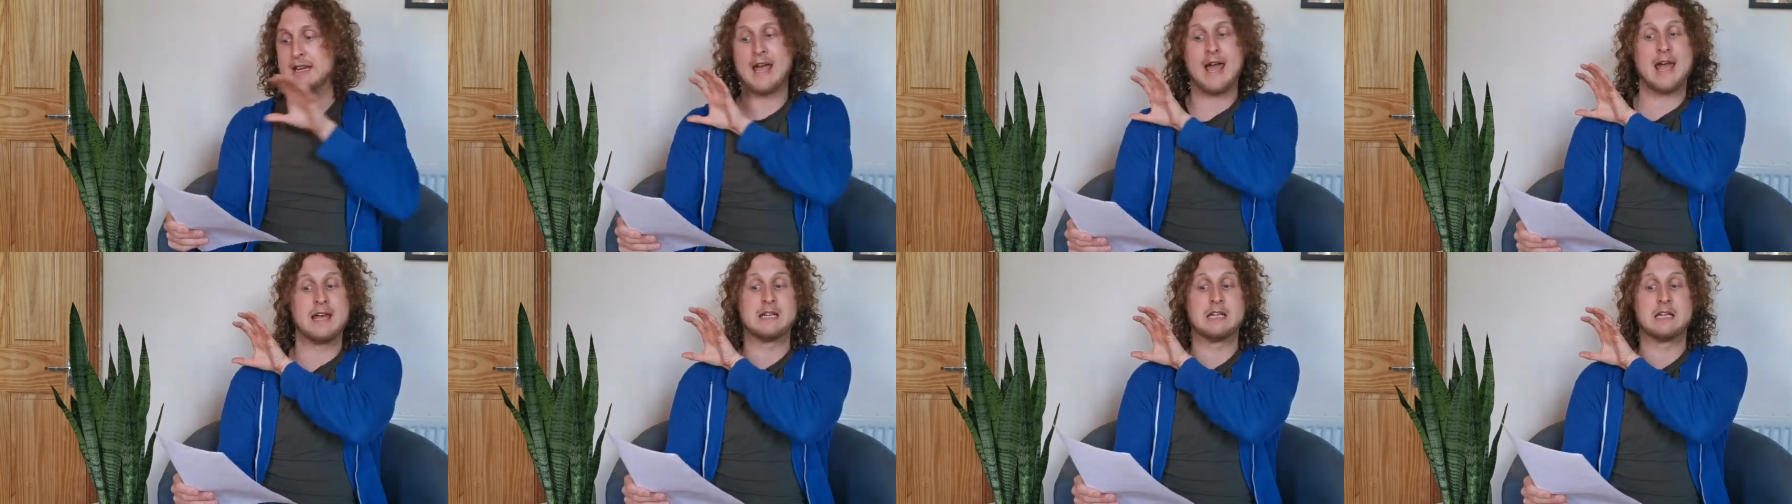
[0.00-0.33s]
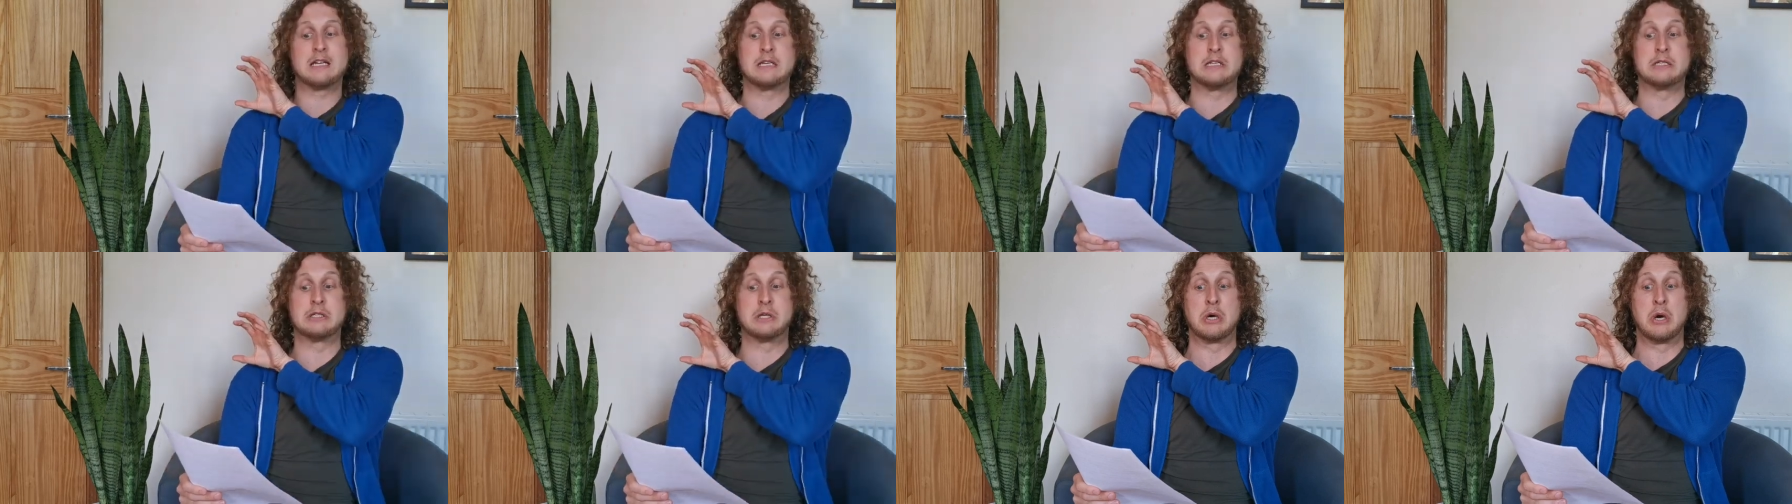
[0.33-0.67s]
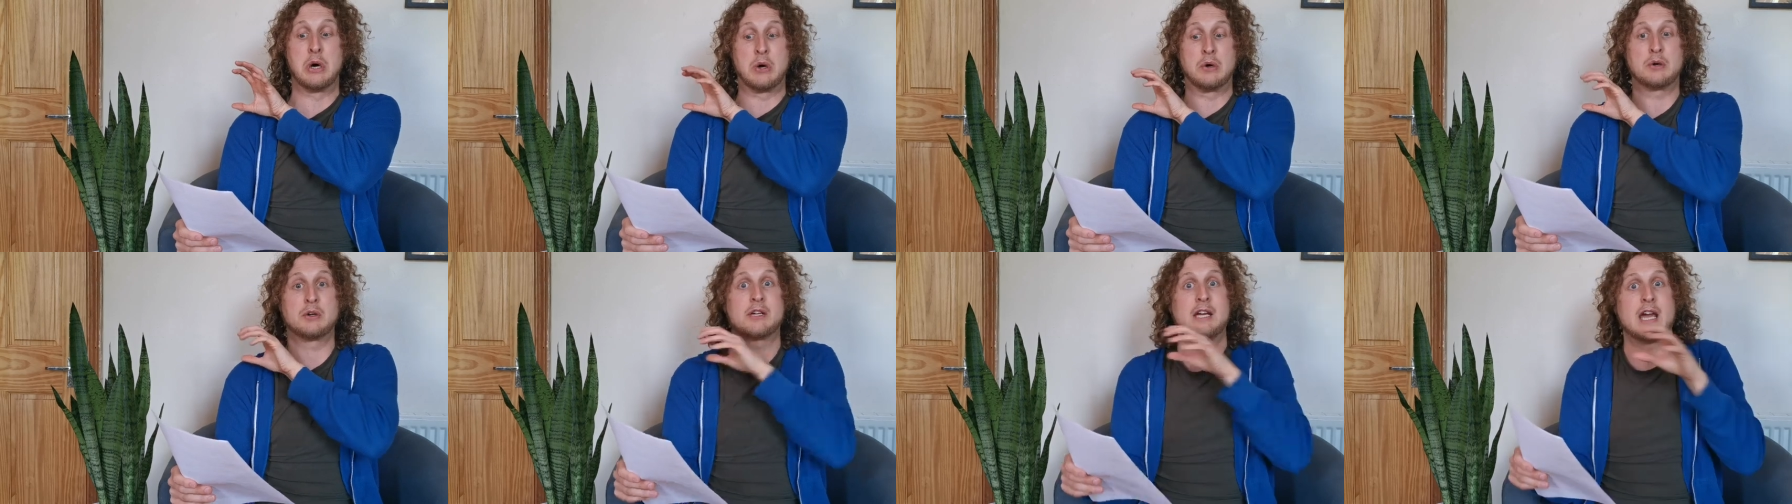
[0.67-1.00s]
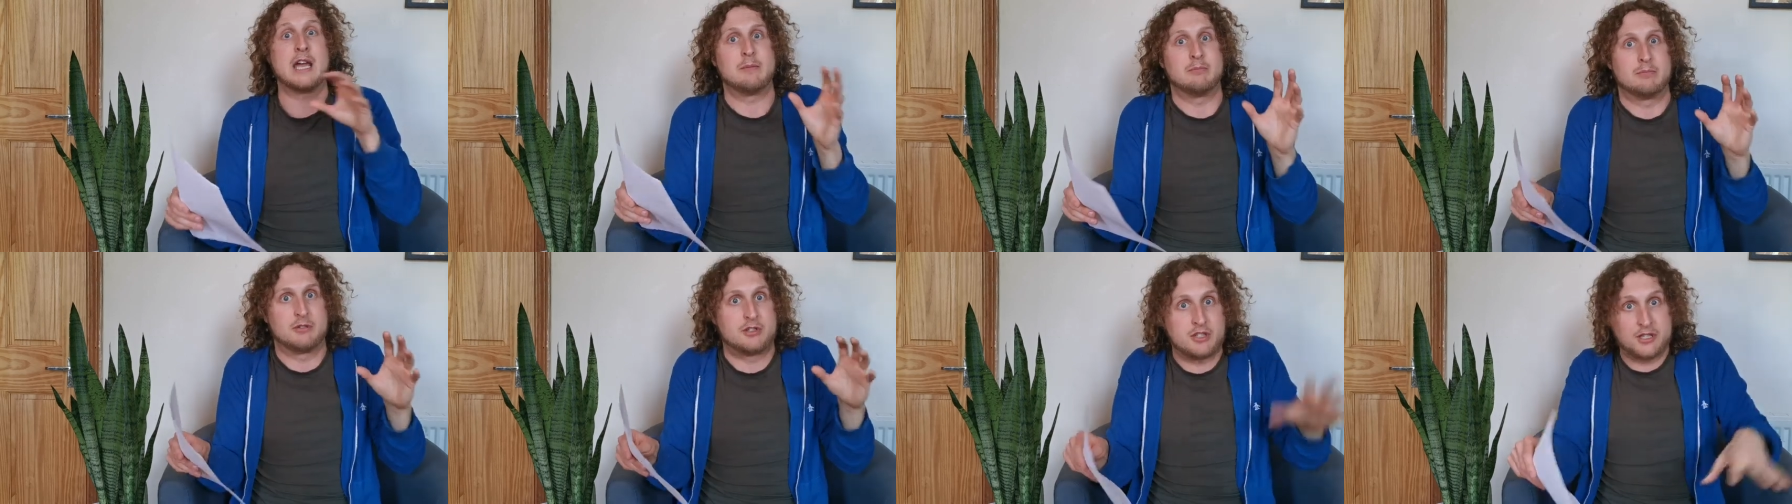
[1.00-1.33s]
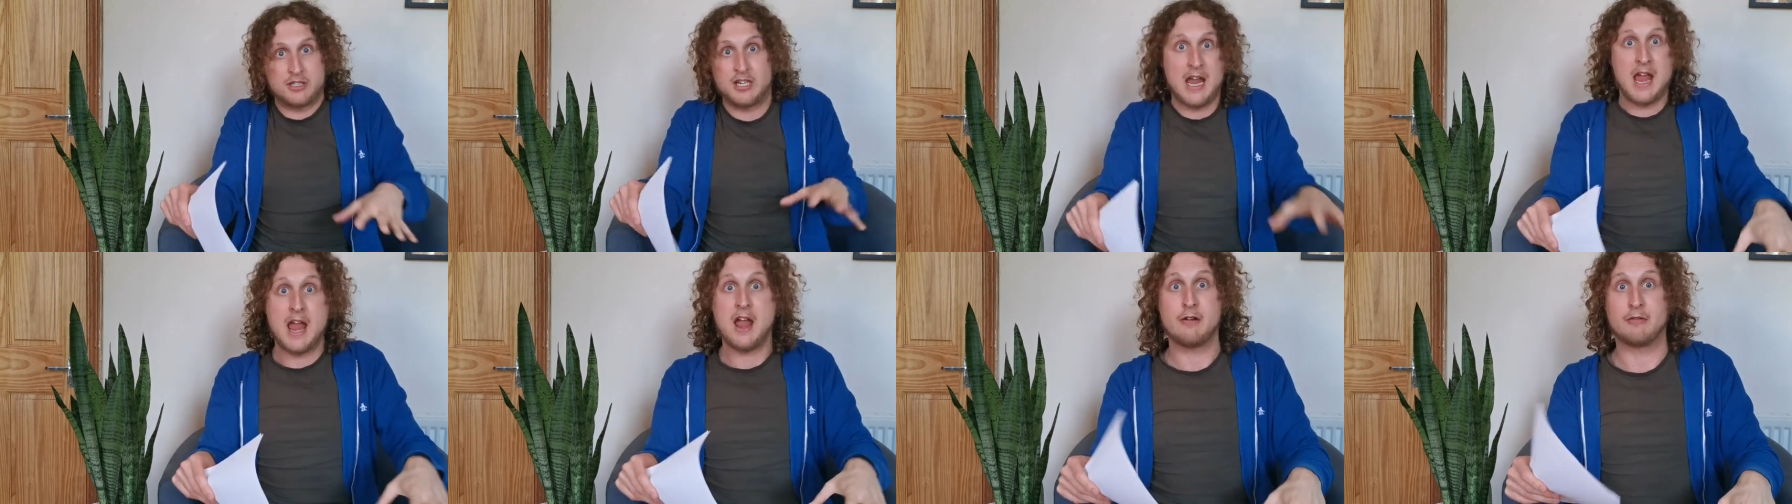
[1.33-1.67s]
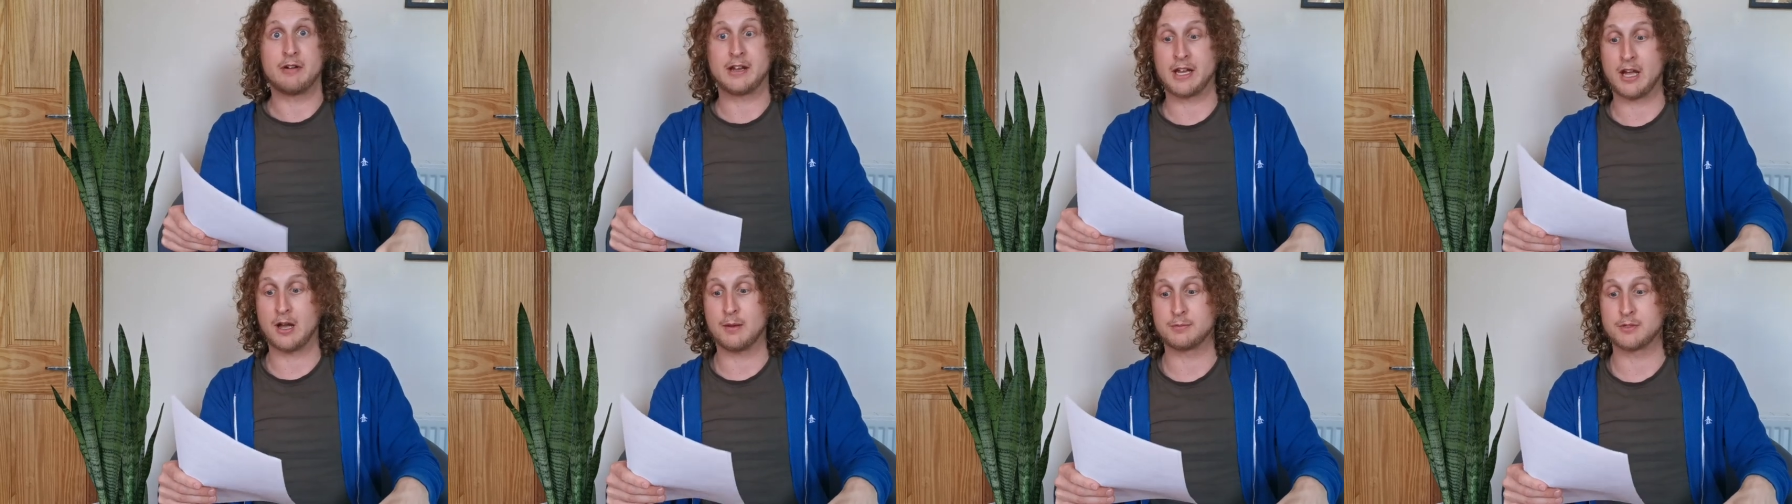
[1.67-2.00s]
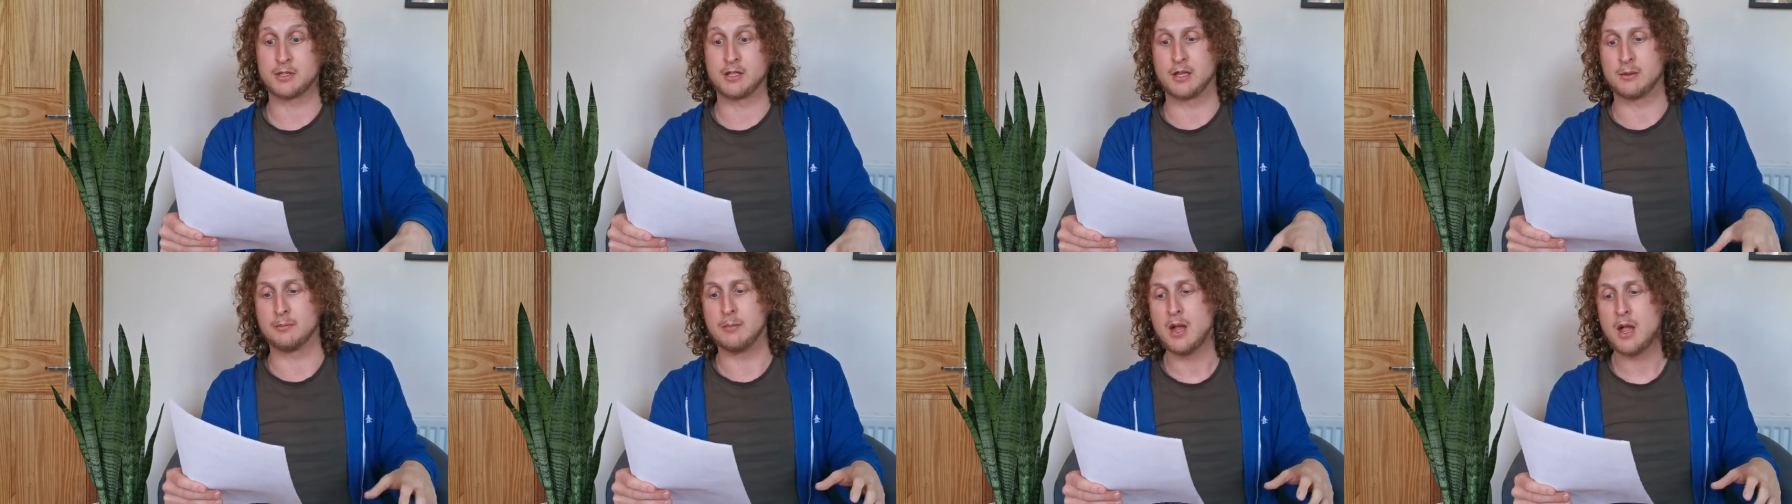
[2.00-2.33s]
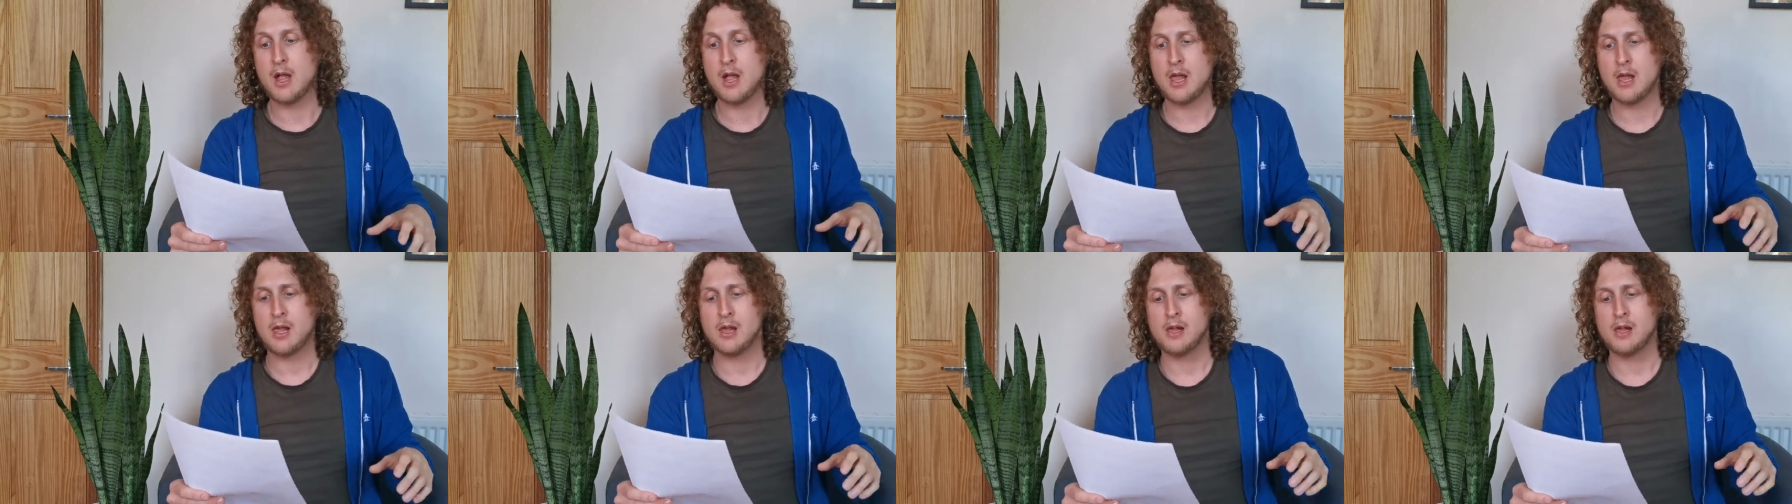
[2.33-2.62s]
headed dog came tearing up to them,